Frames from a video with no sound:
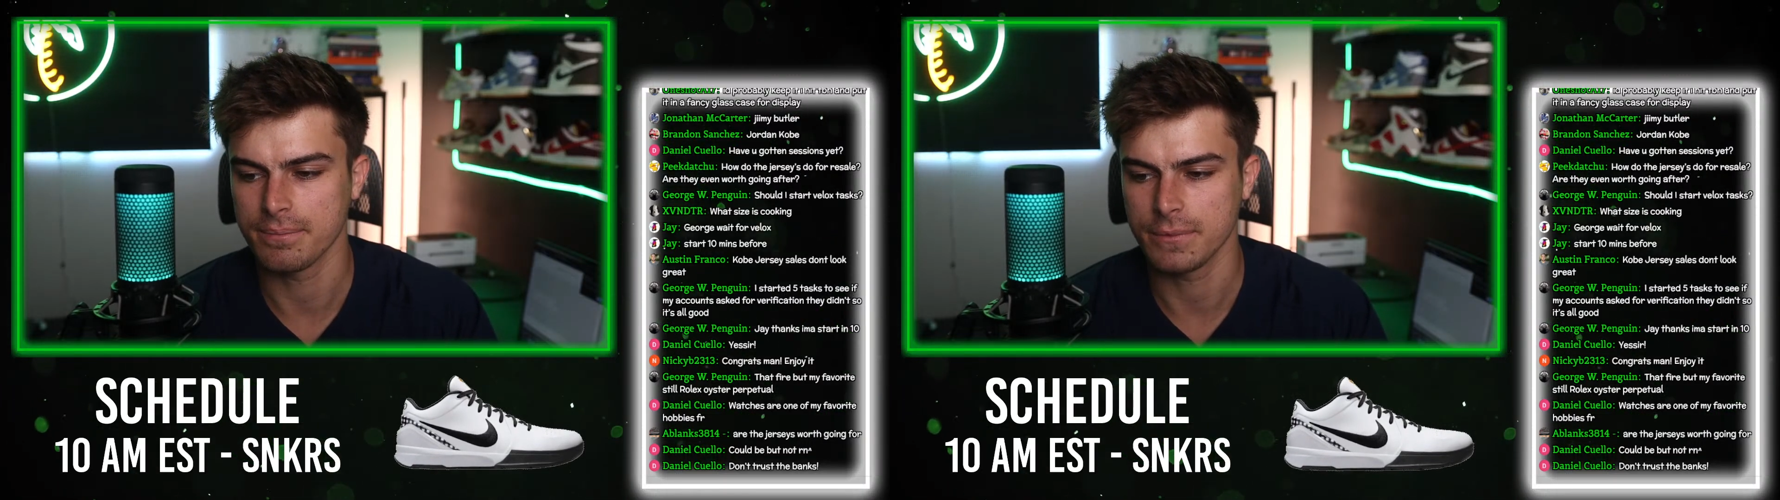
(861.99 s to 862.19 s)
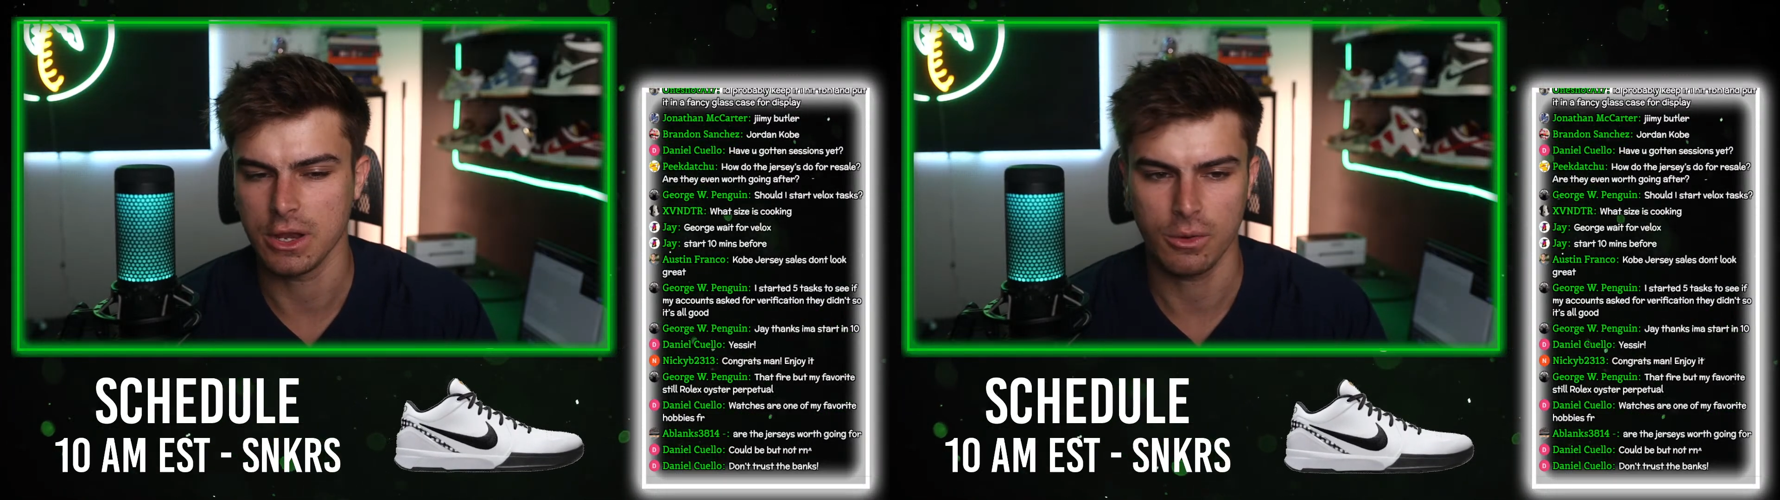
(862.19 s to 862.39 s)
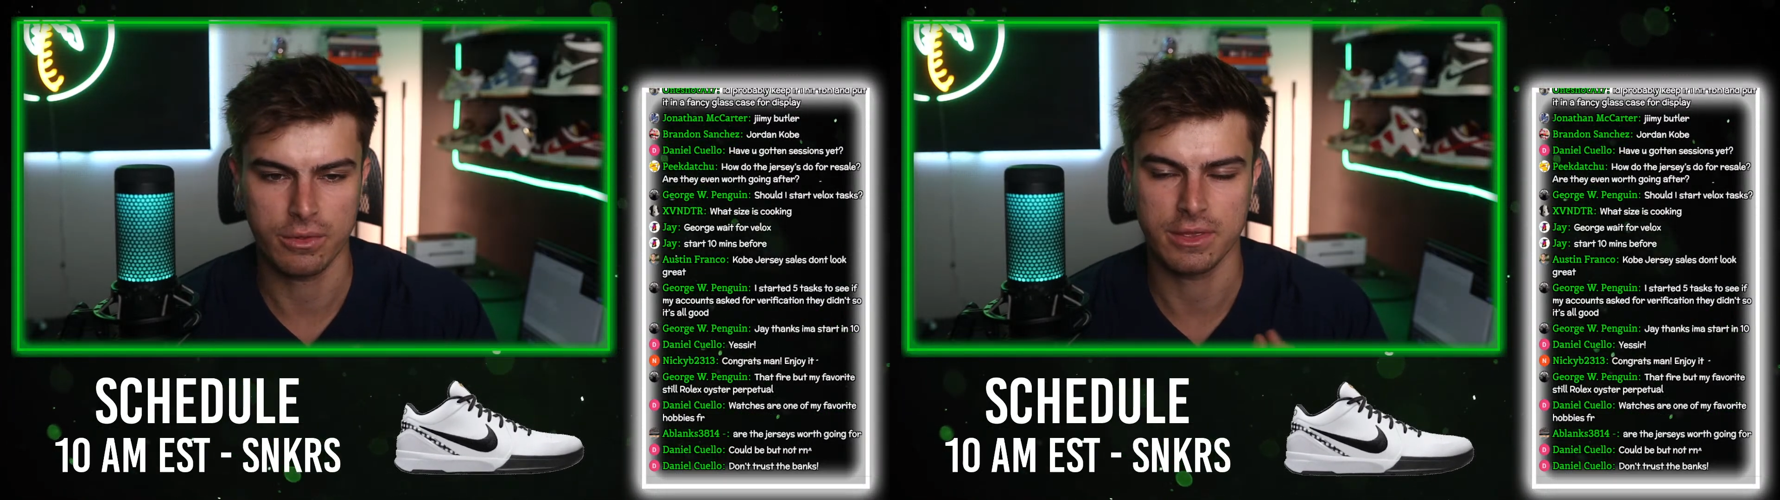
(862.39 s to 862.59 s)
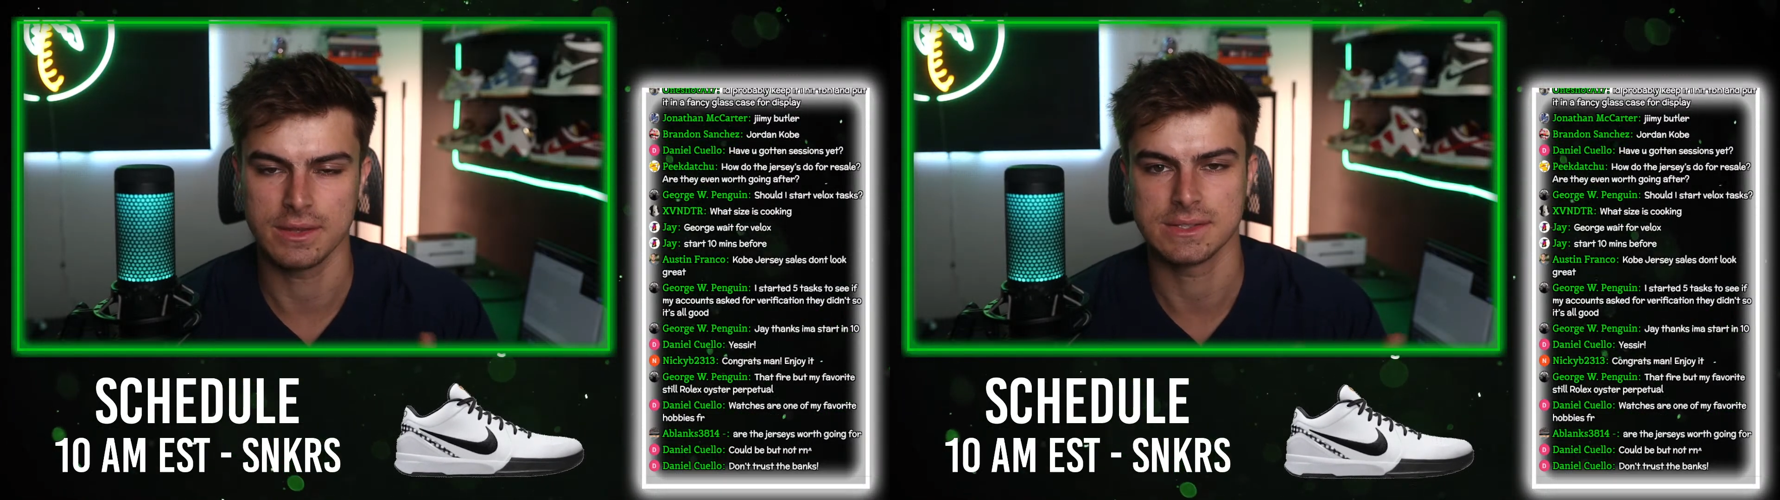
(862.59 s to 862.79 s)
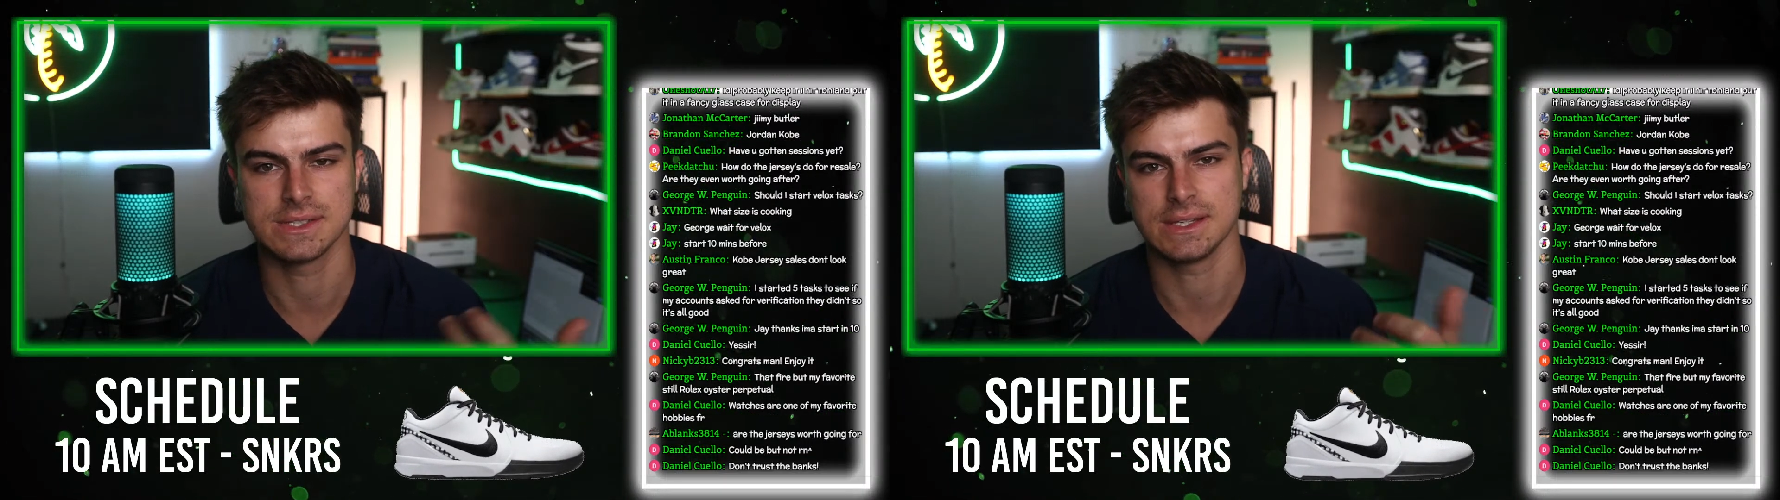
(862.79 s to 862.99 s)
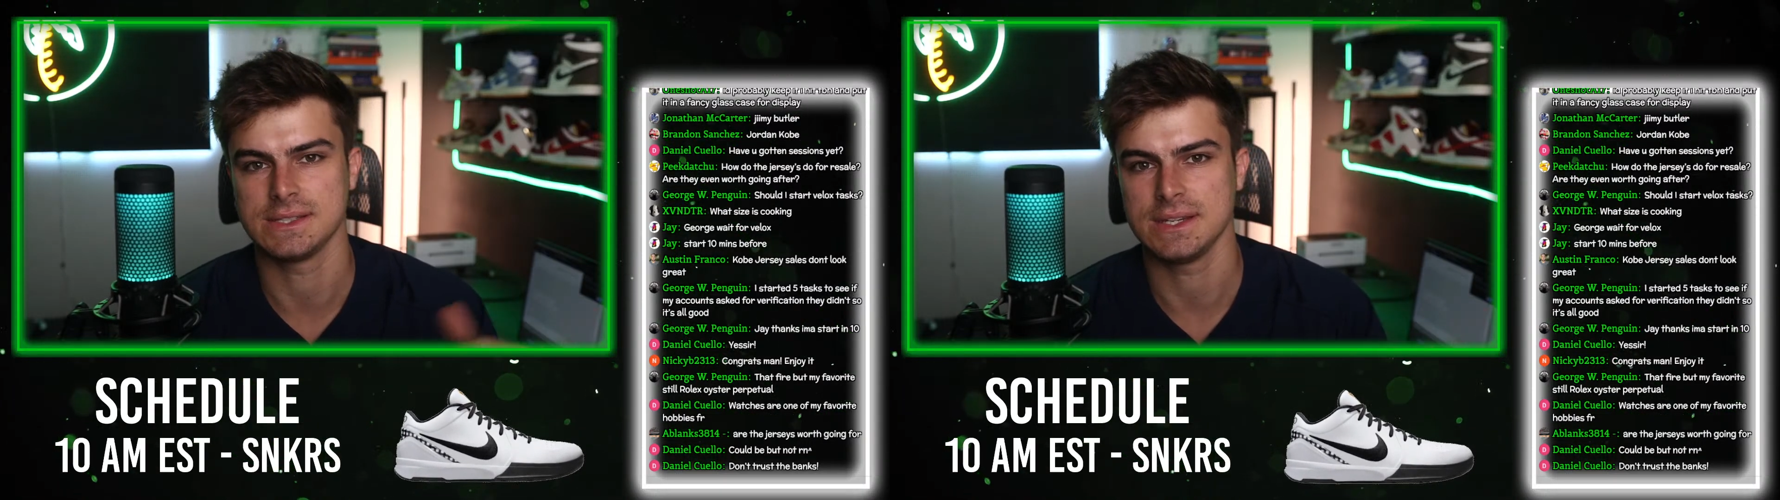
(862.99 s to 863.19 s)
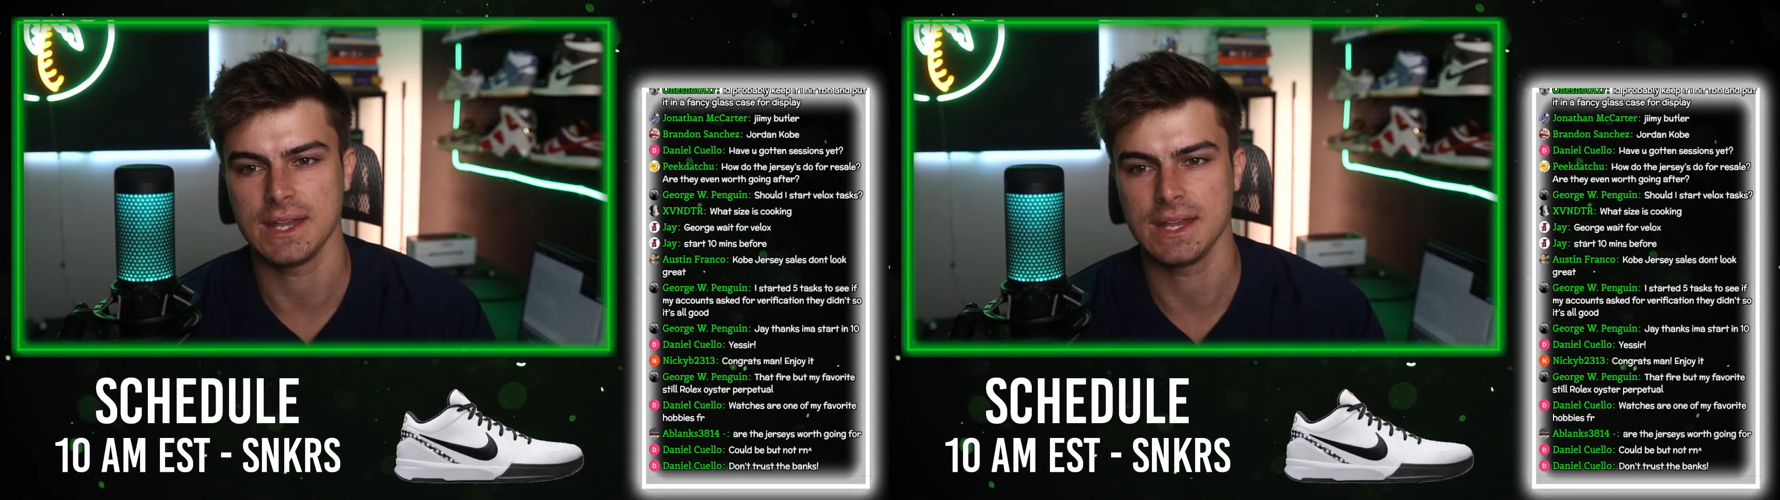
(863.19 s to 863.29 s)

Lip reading: You know, within 60